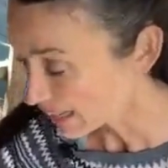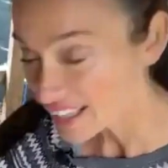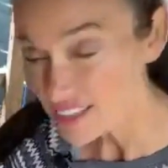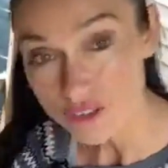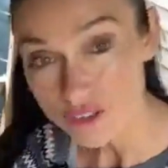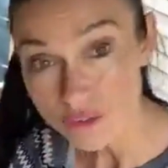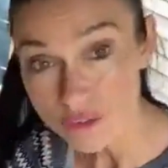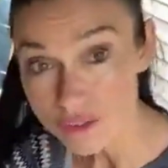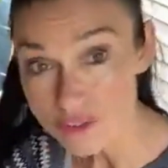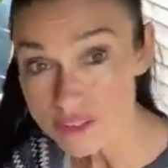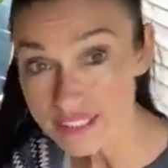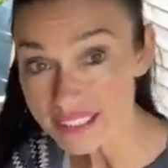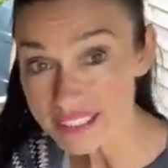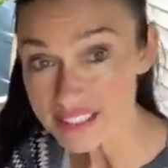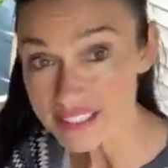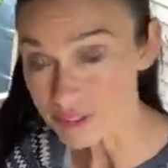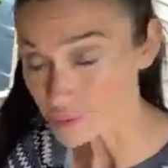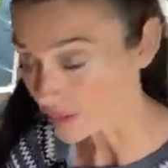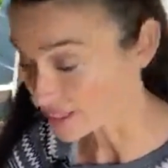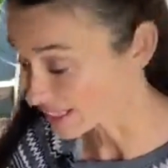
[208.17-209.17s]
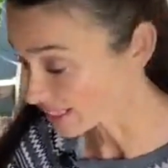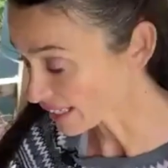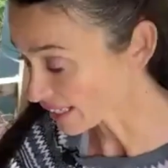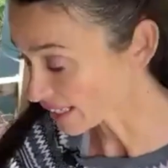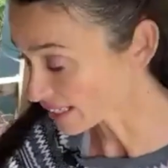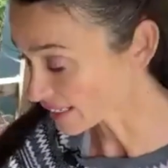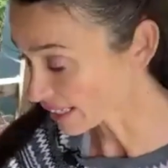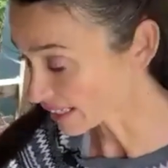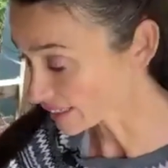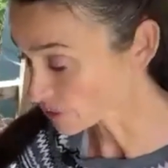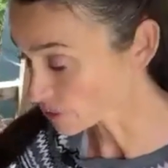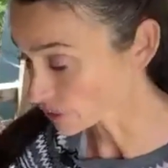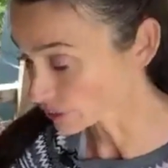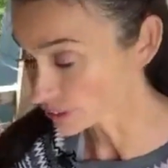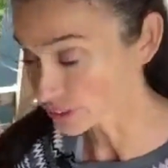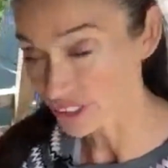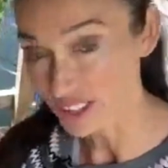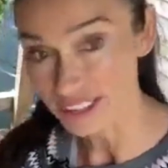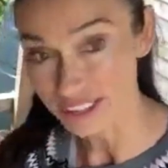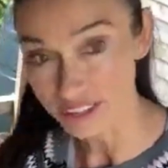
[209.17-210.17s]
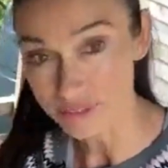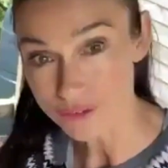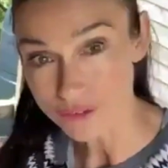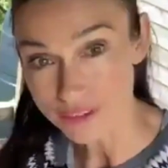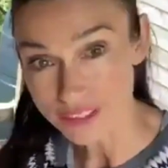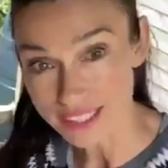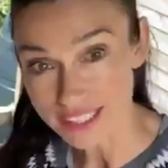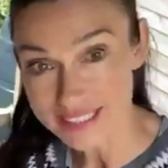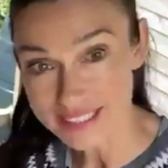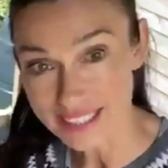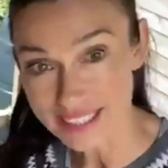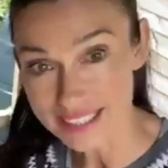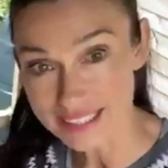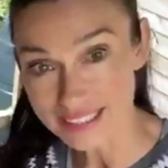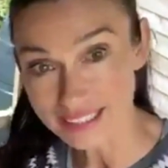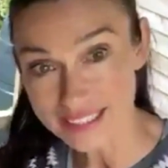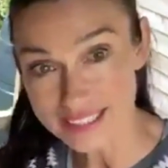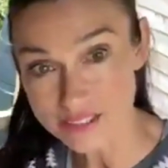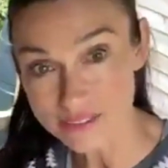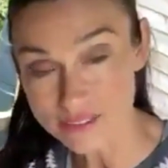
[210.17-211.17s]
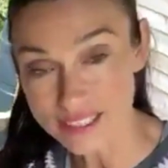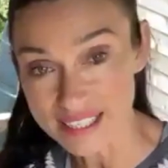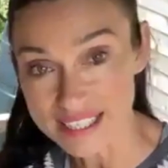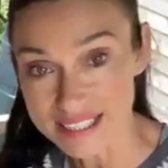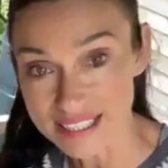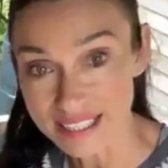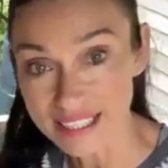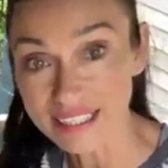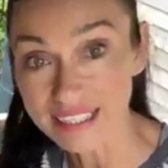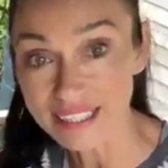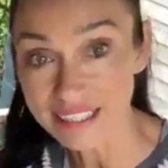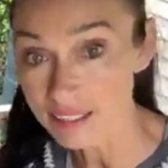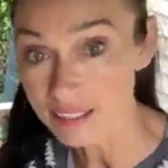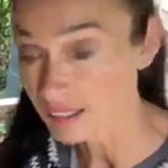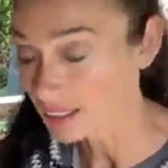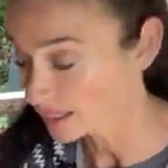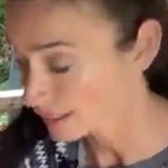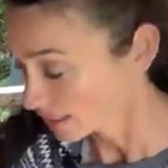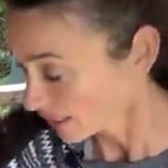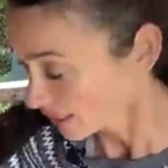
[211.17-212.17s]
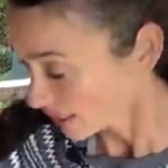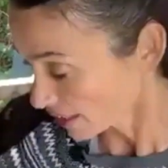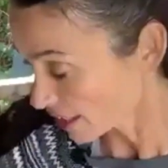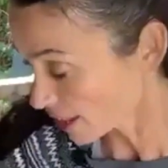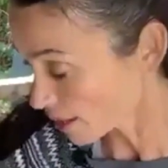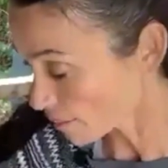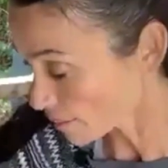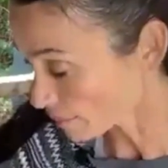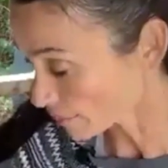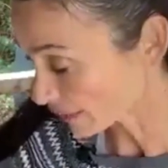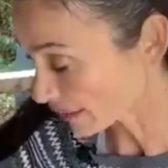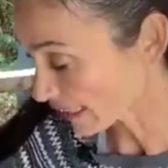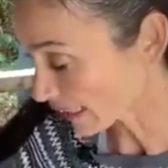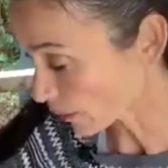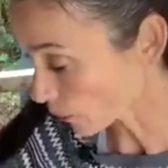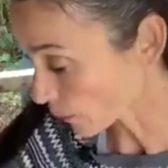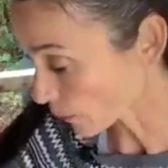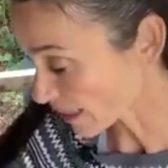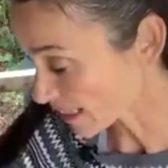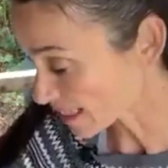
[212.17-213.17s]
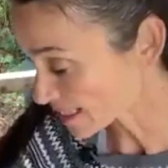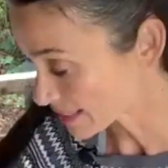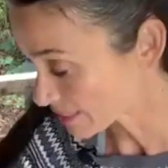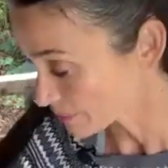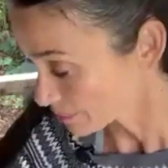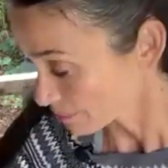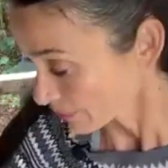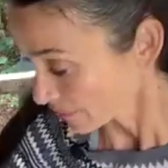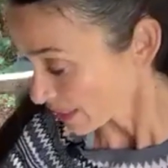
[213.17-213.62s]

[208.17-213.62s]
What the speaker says: I do use glycerin in natural toiletries. That's glycerin, it's a clear liquid.